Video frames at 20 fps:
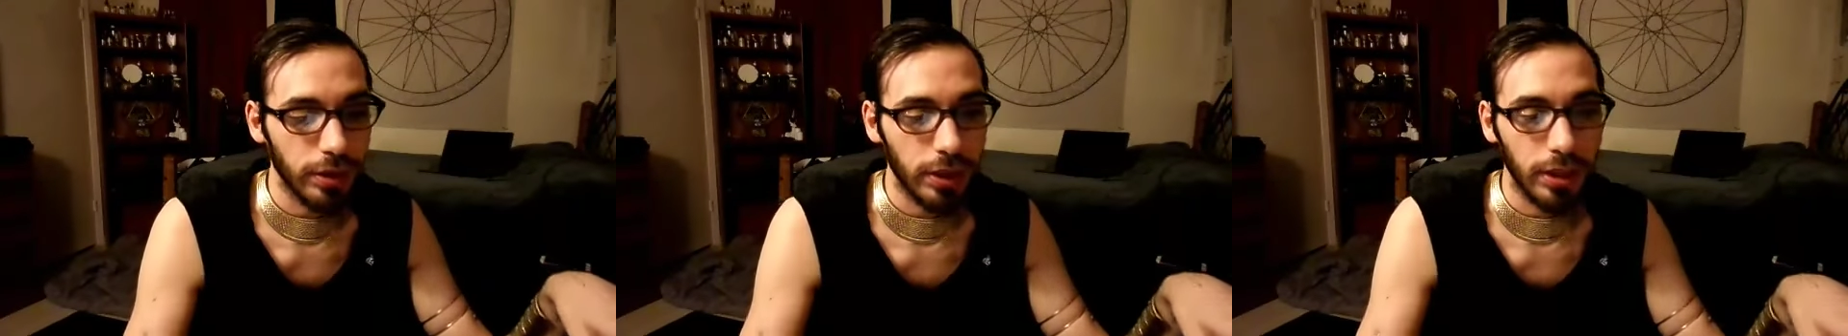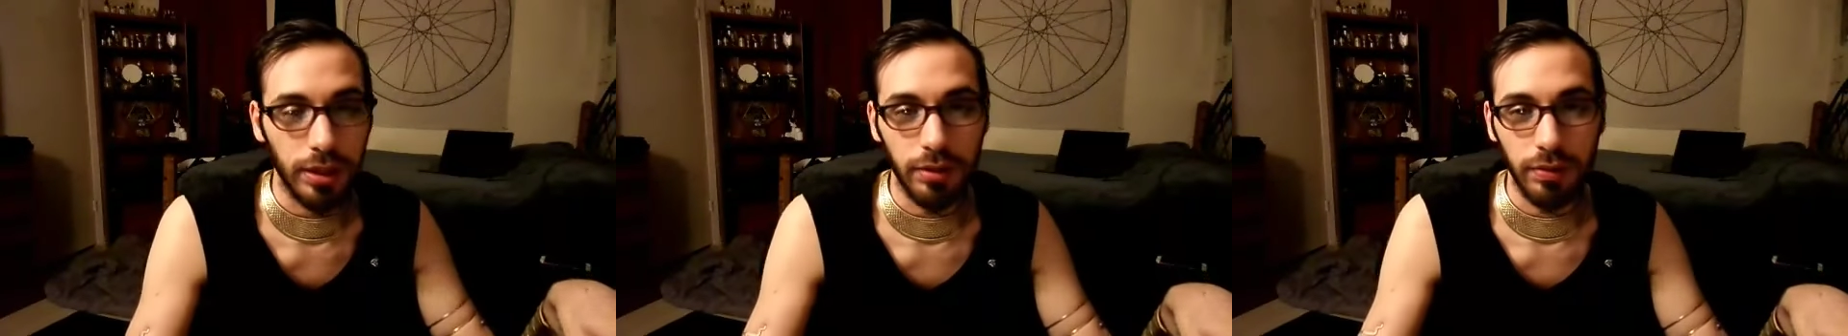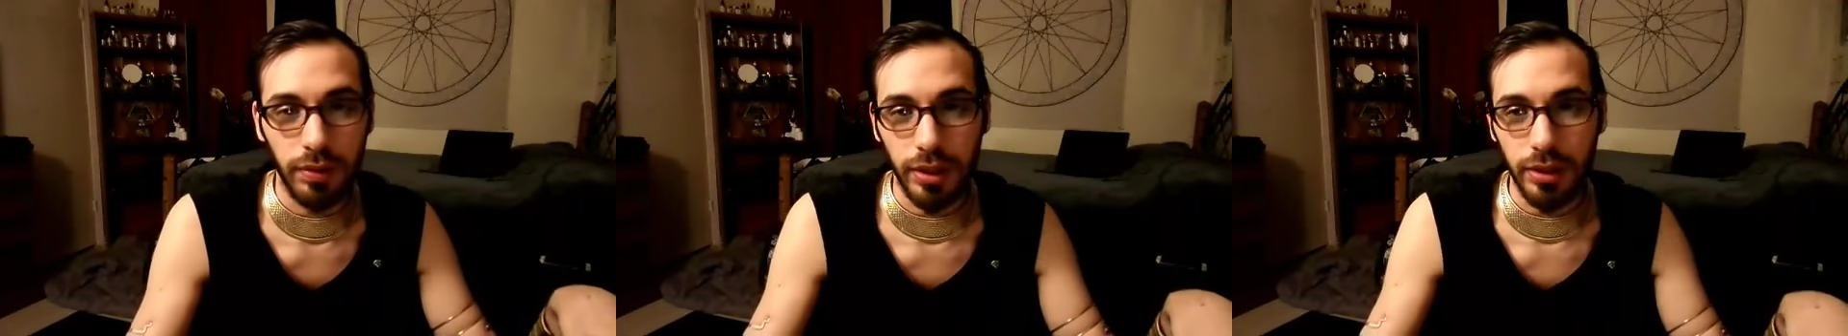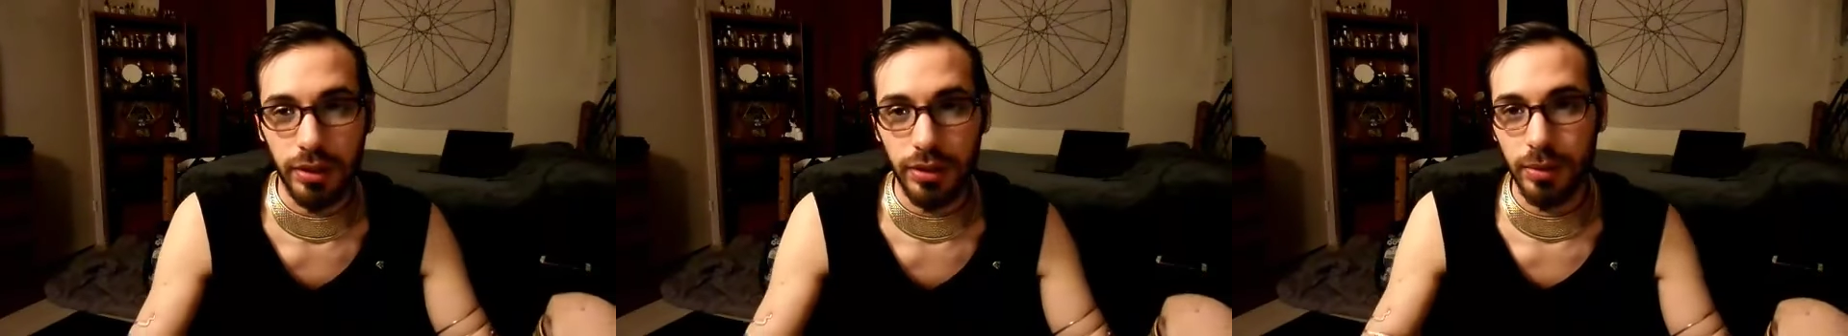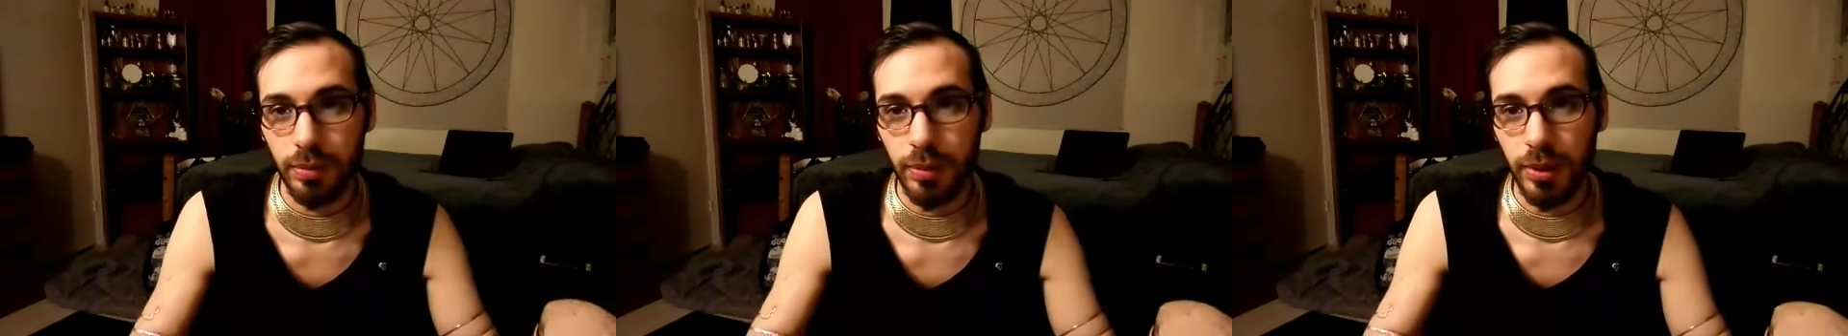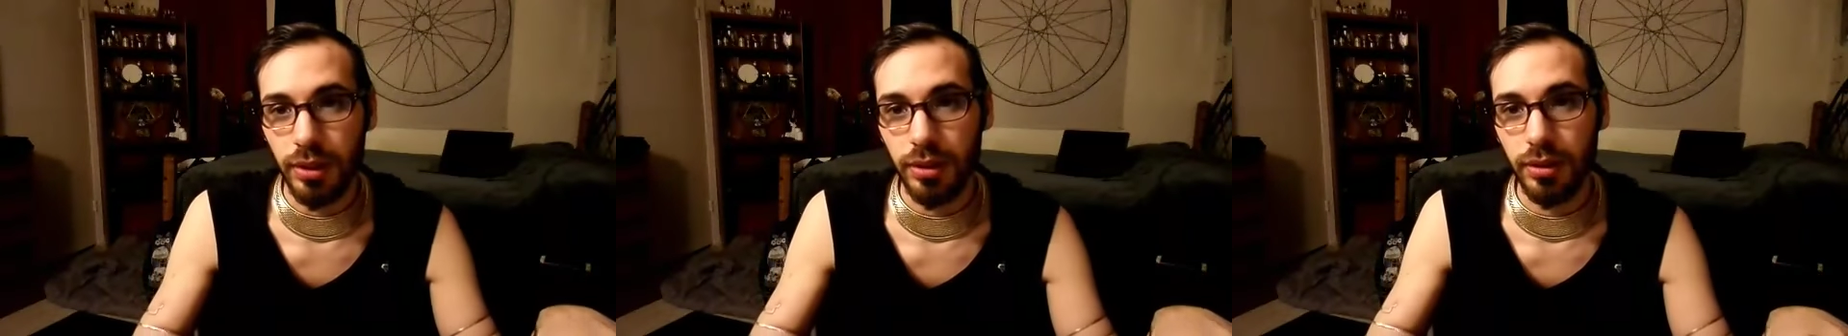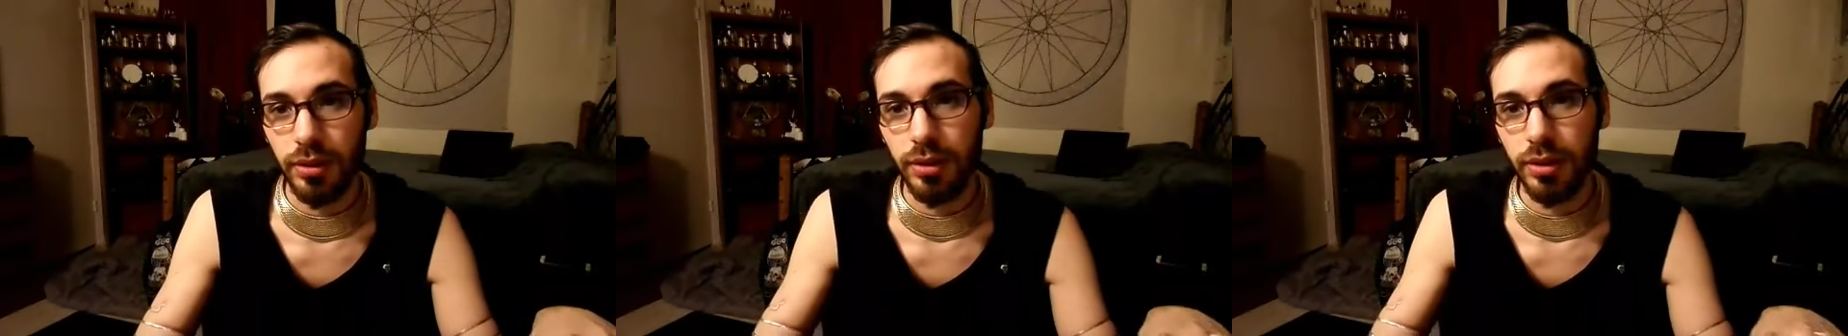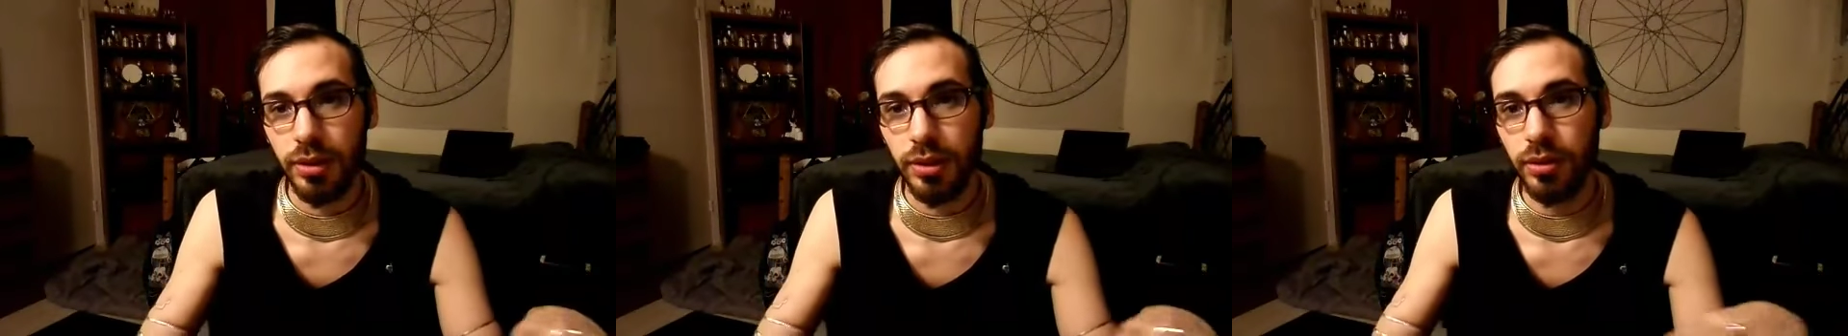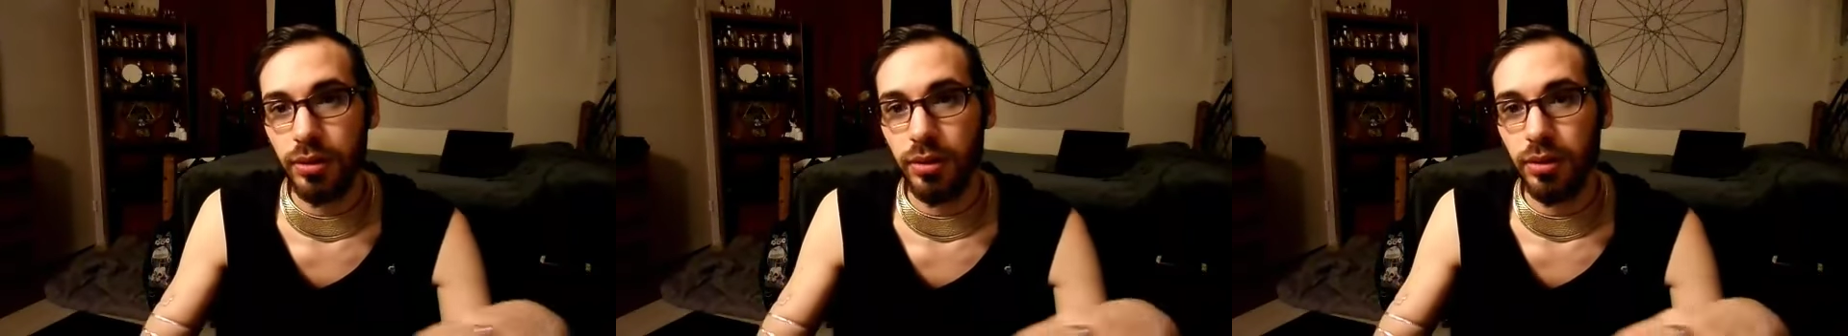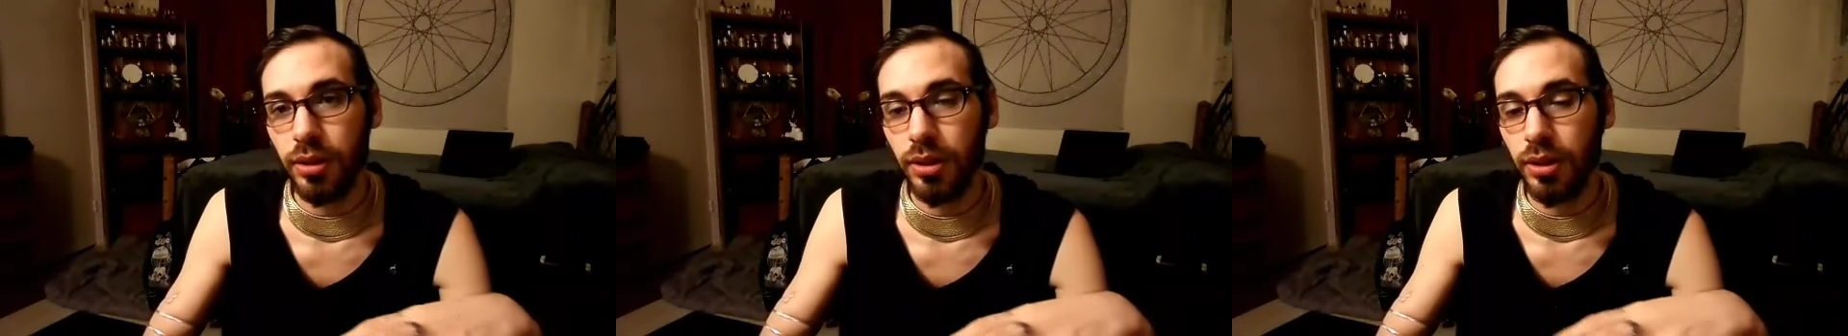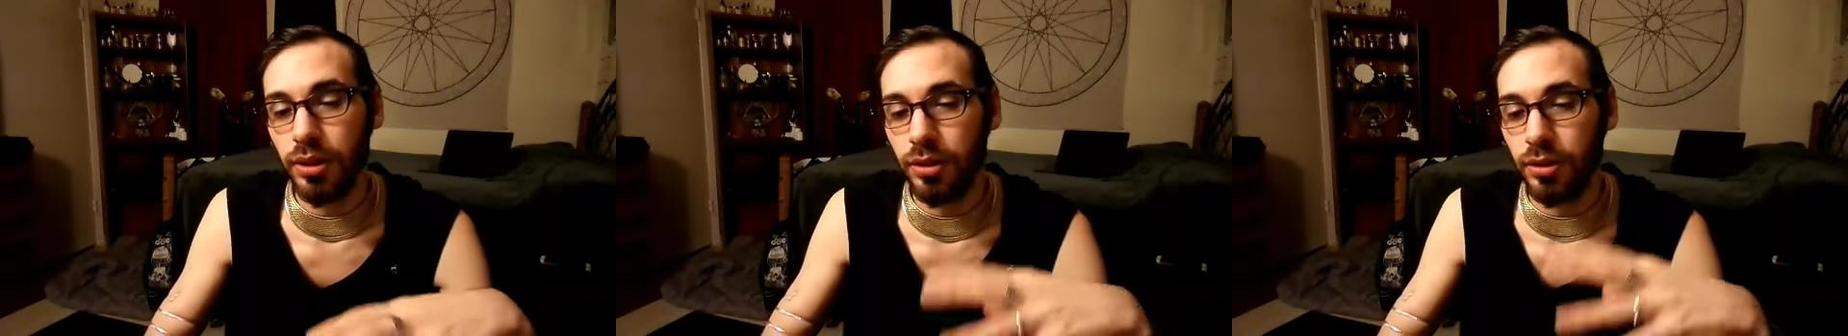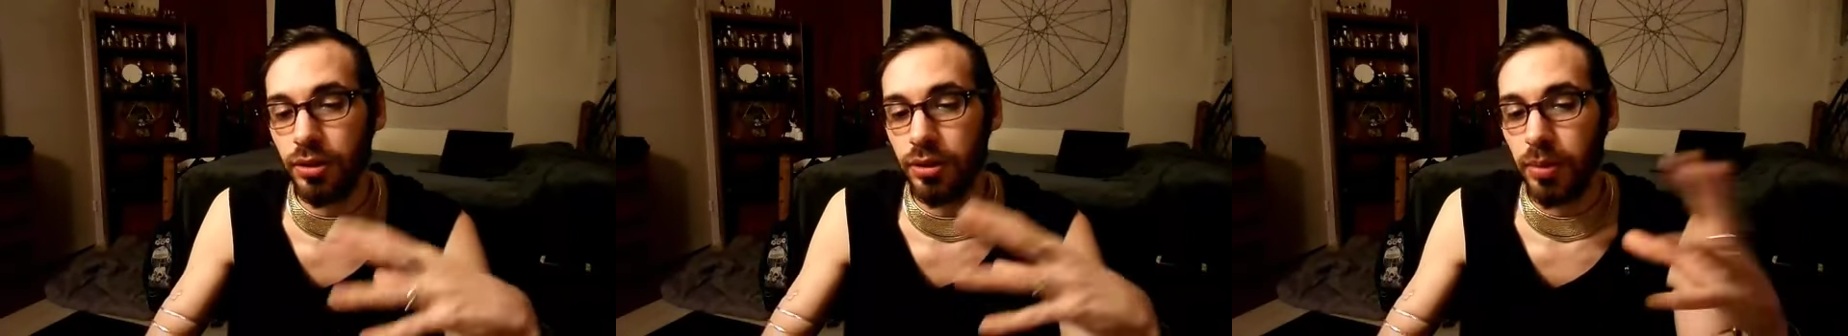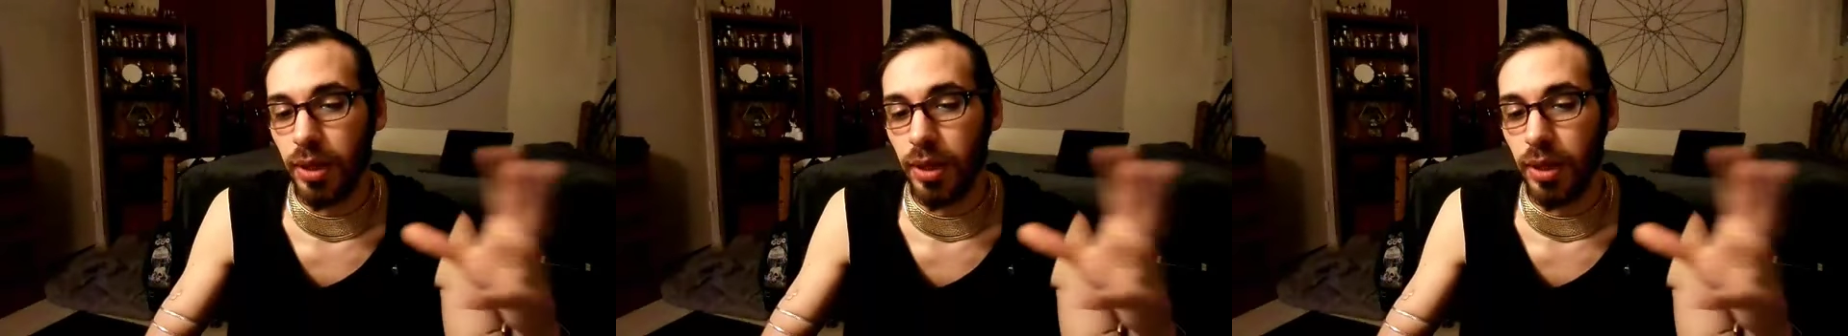and advancement. So you can use